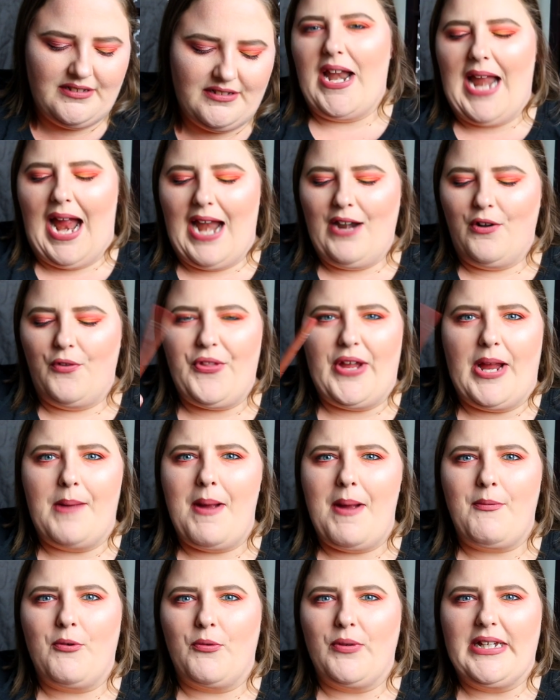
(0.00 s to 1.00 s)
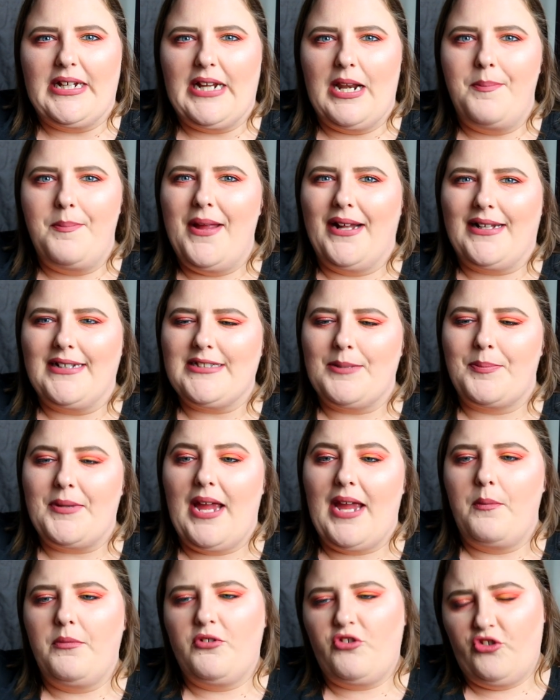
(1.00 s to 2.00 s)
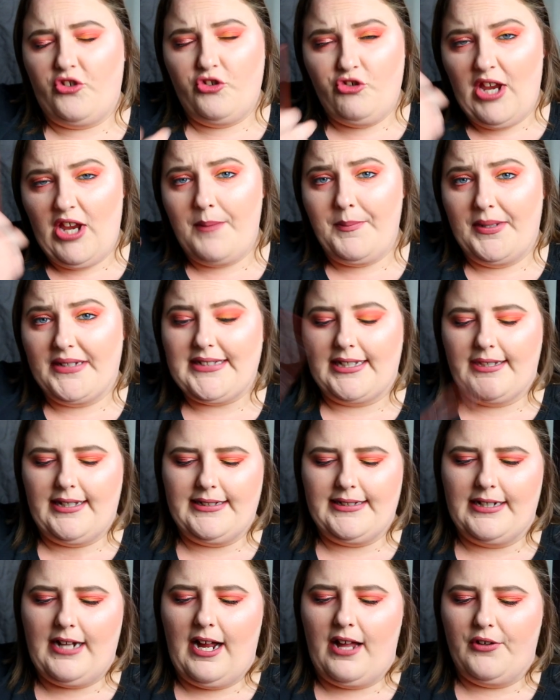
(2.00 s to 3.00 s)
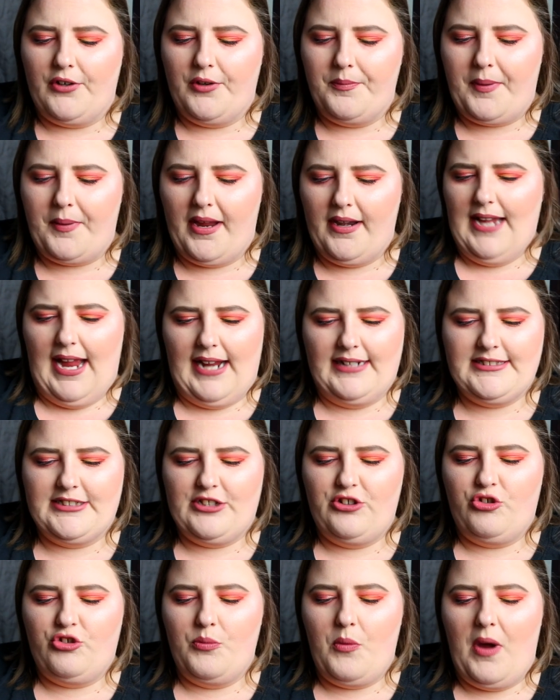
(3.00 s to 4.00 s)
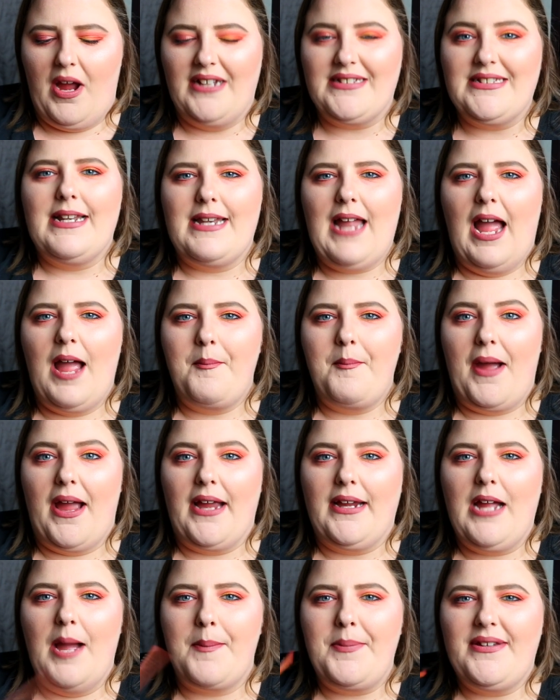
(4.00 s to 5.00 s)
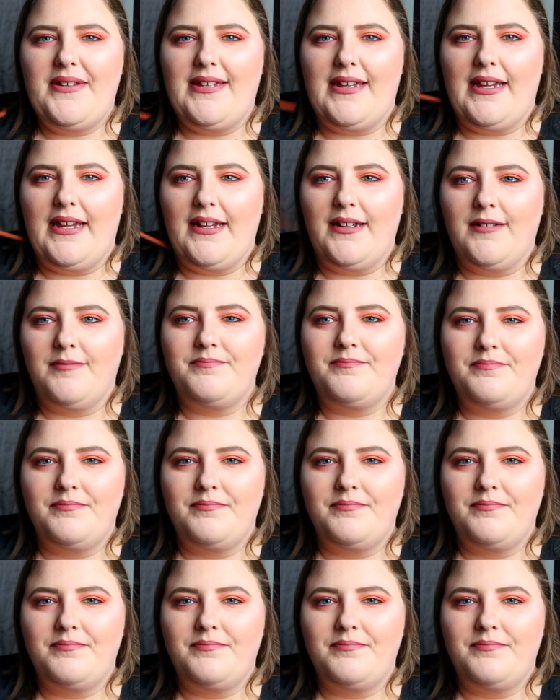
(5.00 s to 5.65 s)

And I don't think I'm ever really gonna pick this up again, which is a shame because I like the color, but execution wise, not my cup of tea.